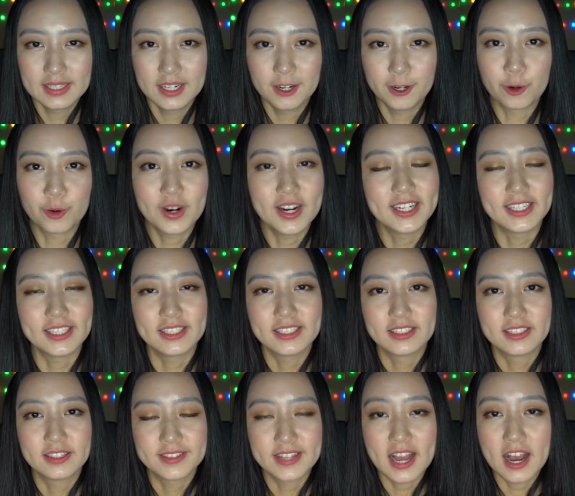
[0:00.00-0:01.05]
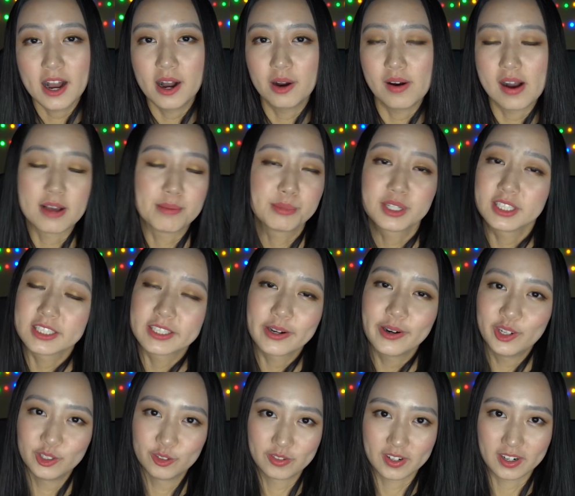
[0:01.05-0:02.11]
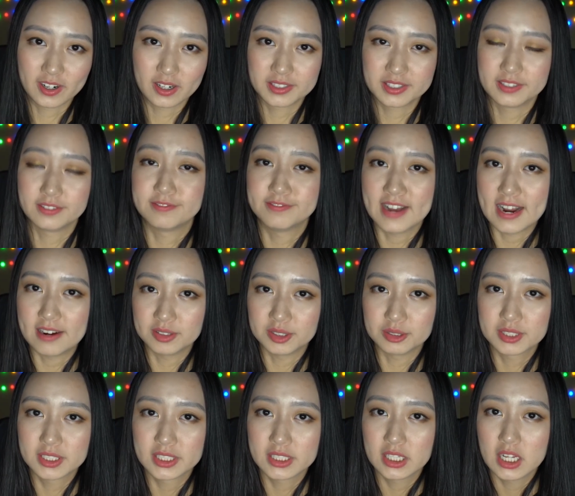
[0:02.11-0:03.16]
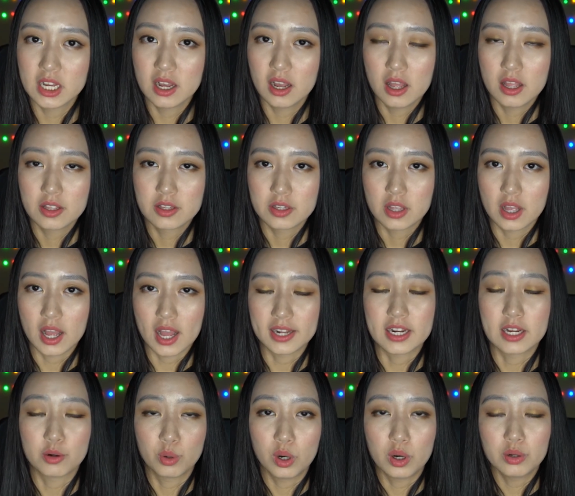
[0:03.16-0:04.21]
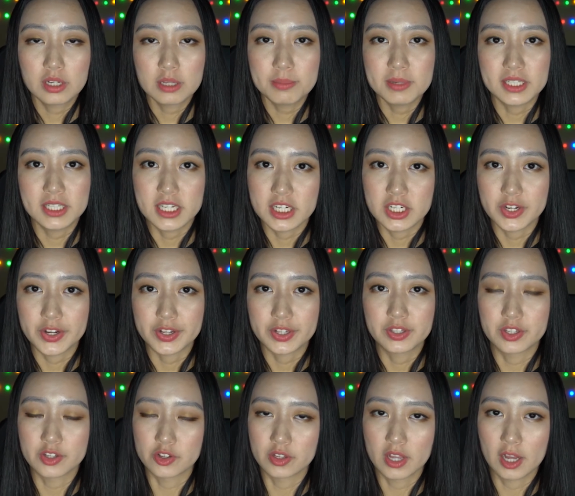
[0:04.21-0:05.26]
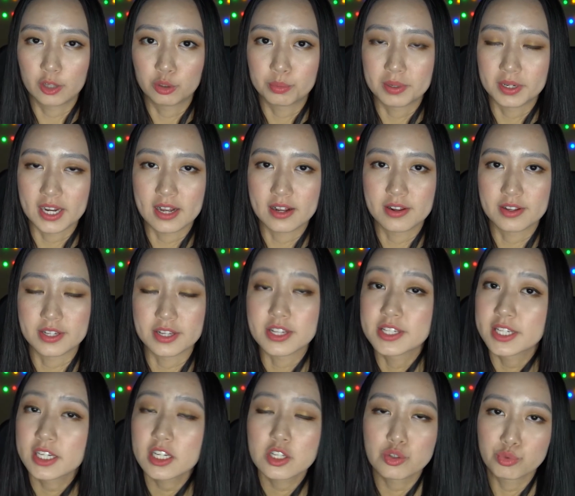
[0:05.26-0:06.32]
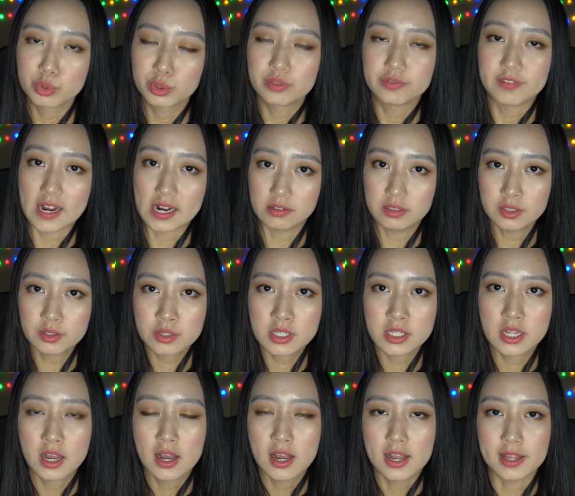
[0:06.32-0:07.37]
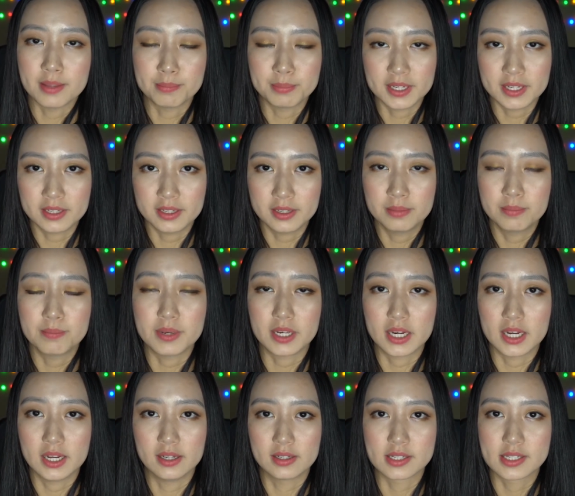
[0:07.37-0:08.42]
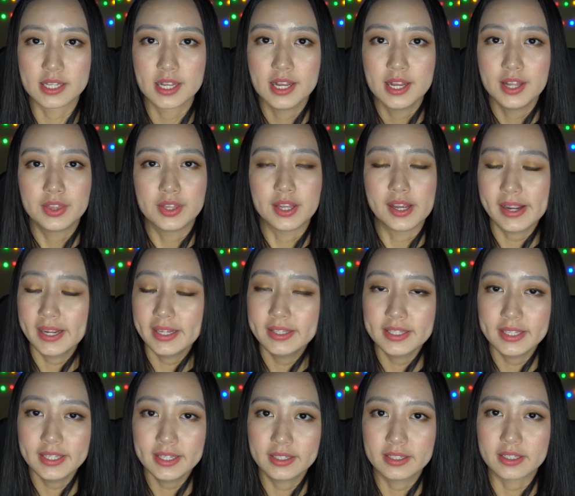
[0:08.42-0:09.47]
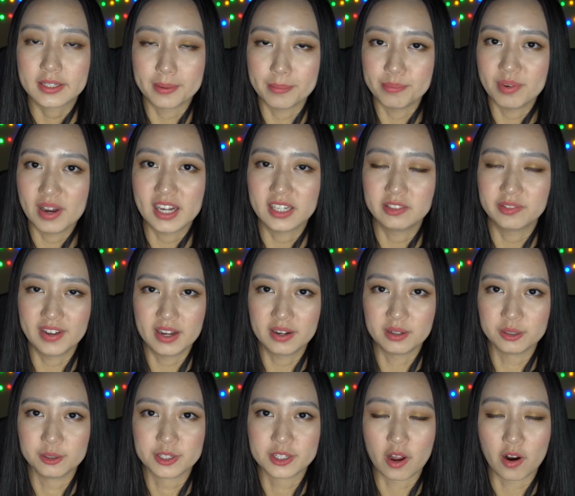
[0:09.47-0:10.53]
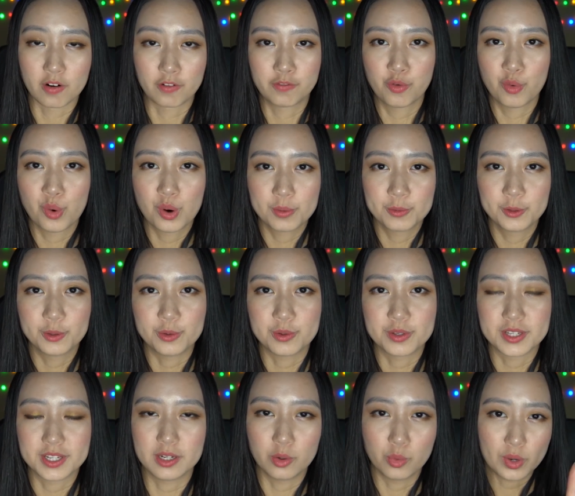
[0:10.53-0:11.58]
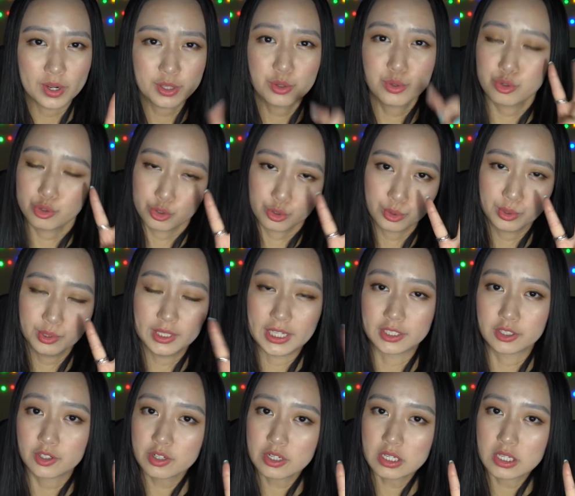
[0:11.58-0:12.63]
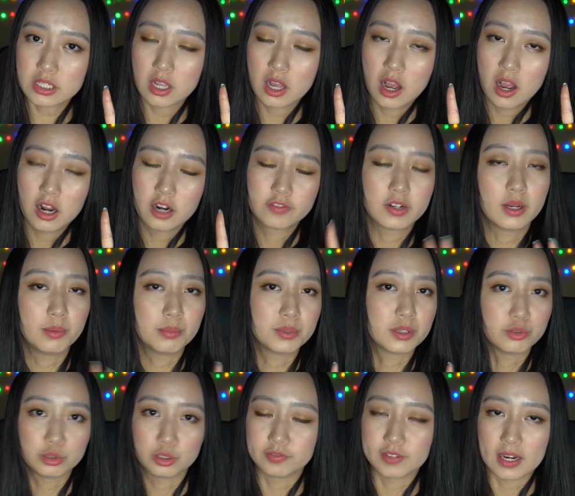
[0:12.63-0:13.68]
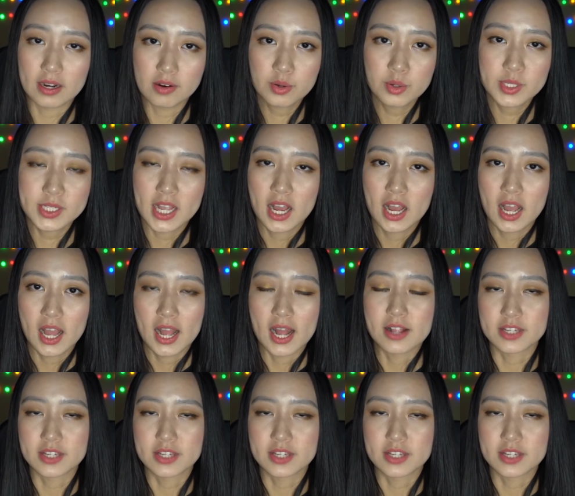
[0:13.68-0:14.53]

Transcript: Alright, now I'm gonna go over the vowels. And I will only be teaching how to pronounce the 6 root vowels in pinyin because the 18 combined vowels are formed using 1 to 2 letters from the root vowels, and